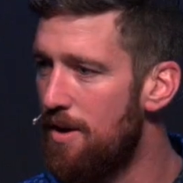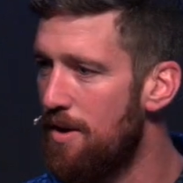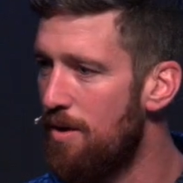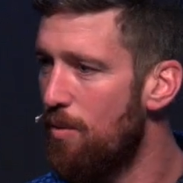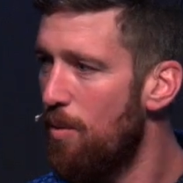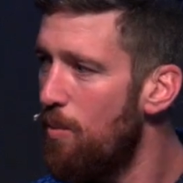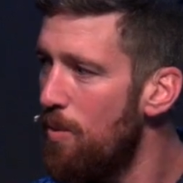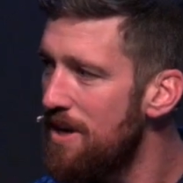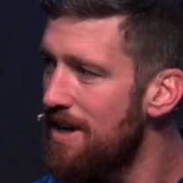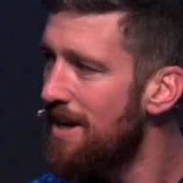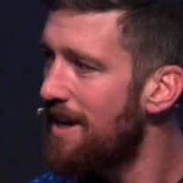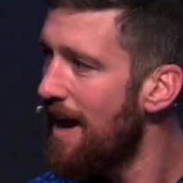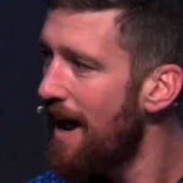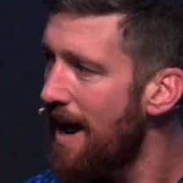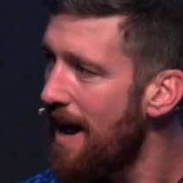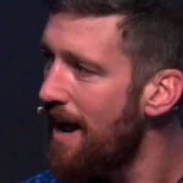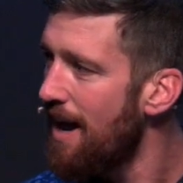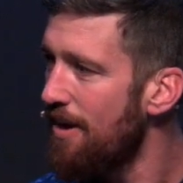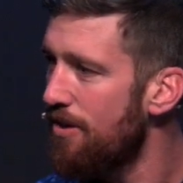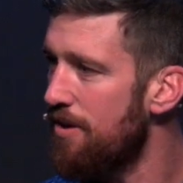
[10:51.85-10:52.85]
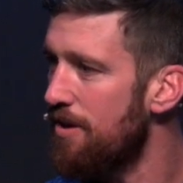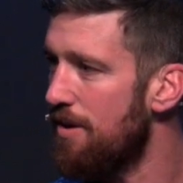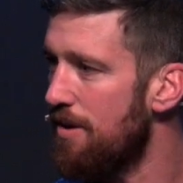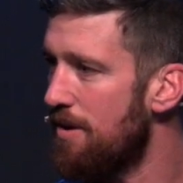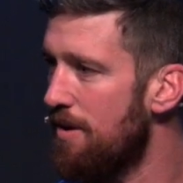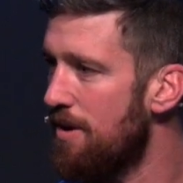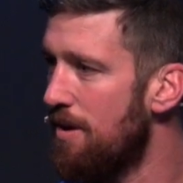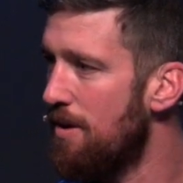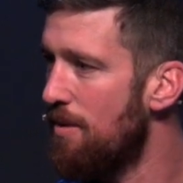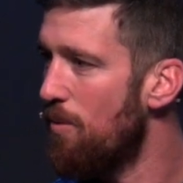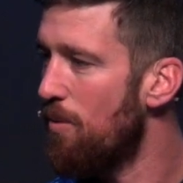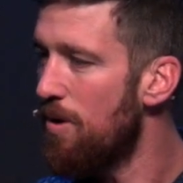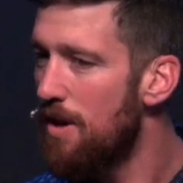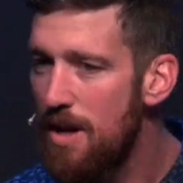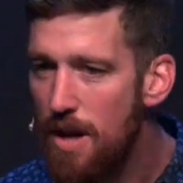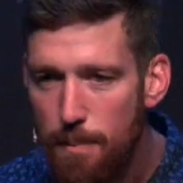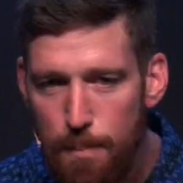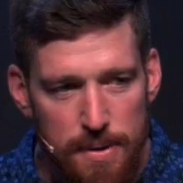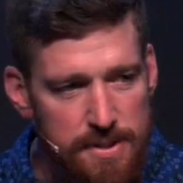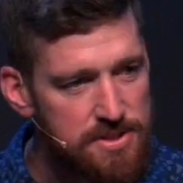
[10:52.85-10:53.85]
When we gather, we're an
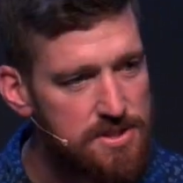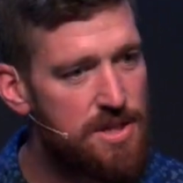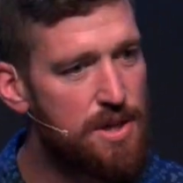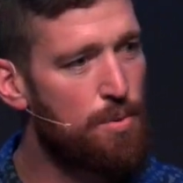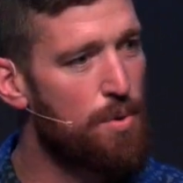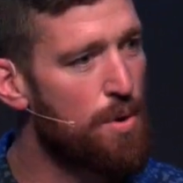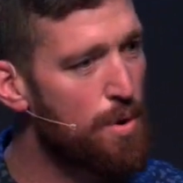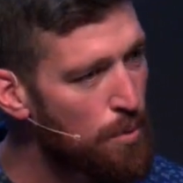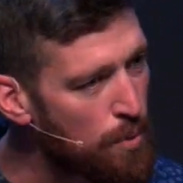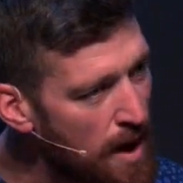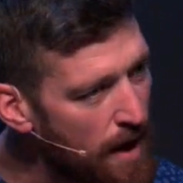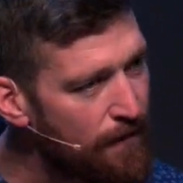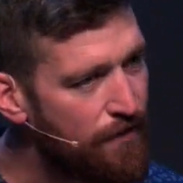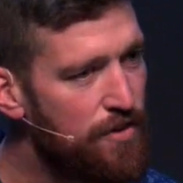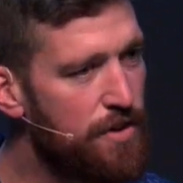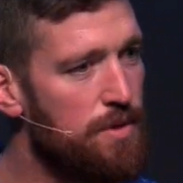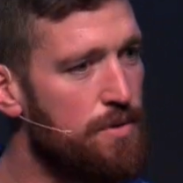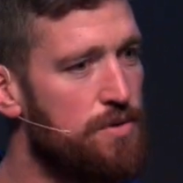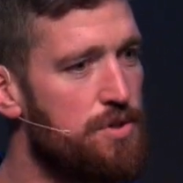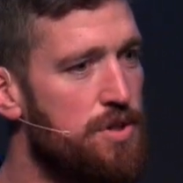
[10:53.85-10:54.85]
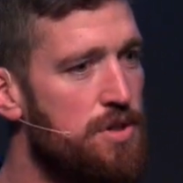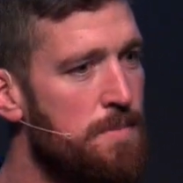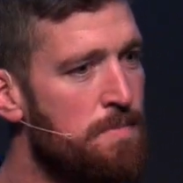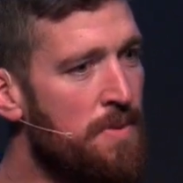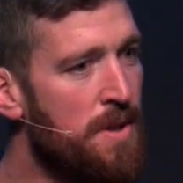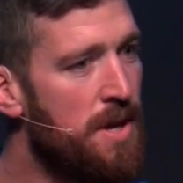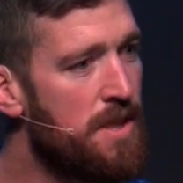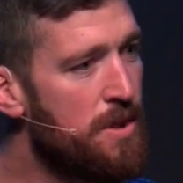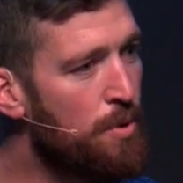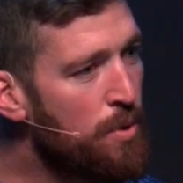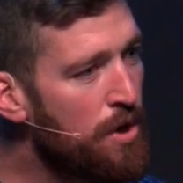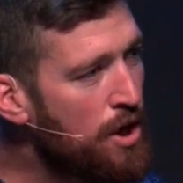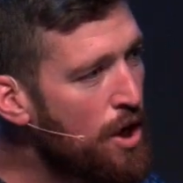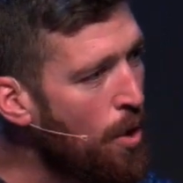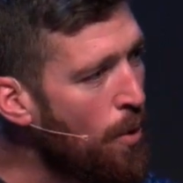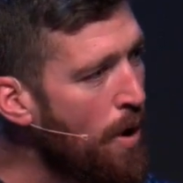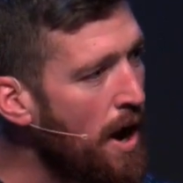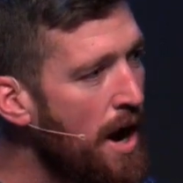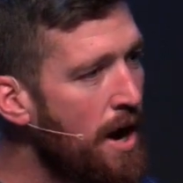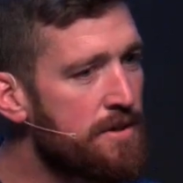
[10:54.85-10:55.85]
embassy, we're a refuge. And then we
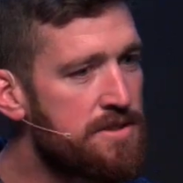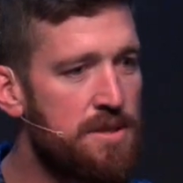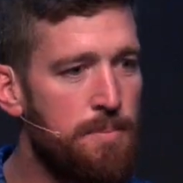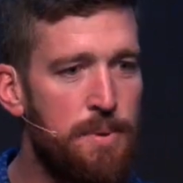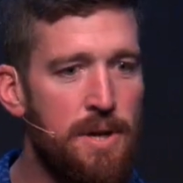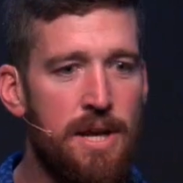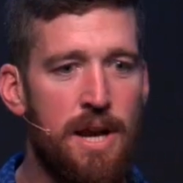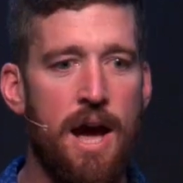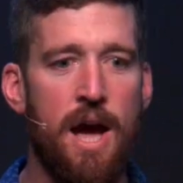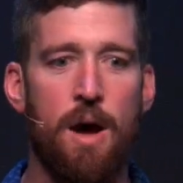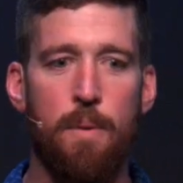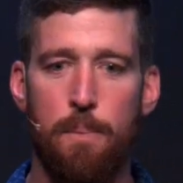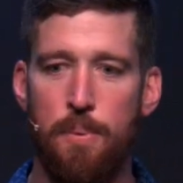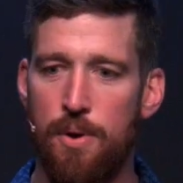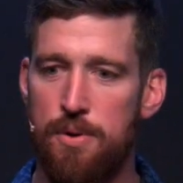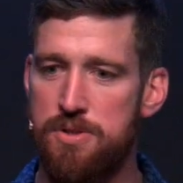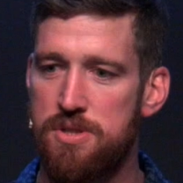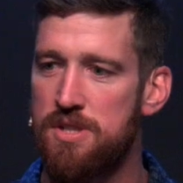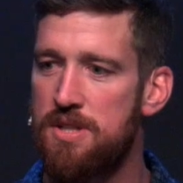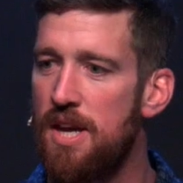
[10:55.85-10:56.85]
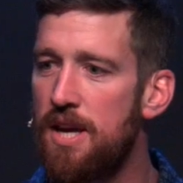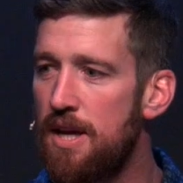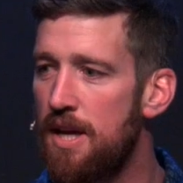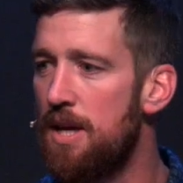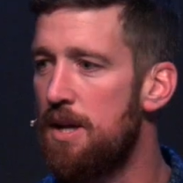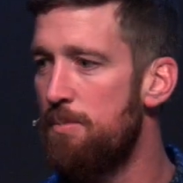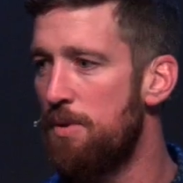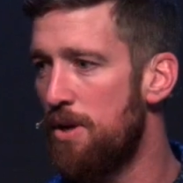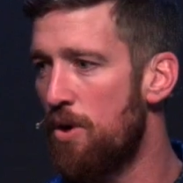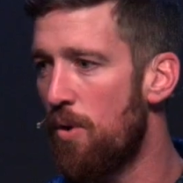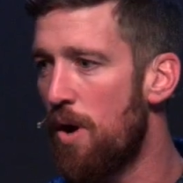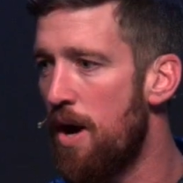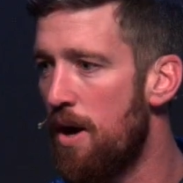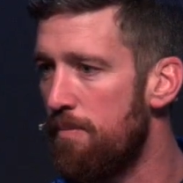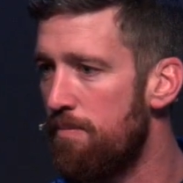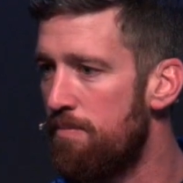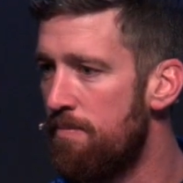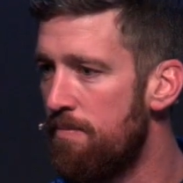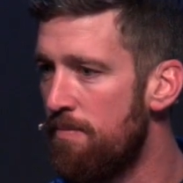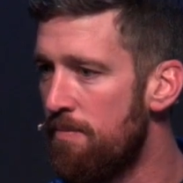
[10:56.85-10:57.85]
go out to be an outpost to take enemy ground.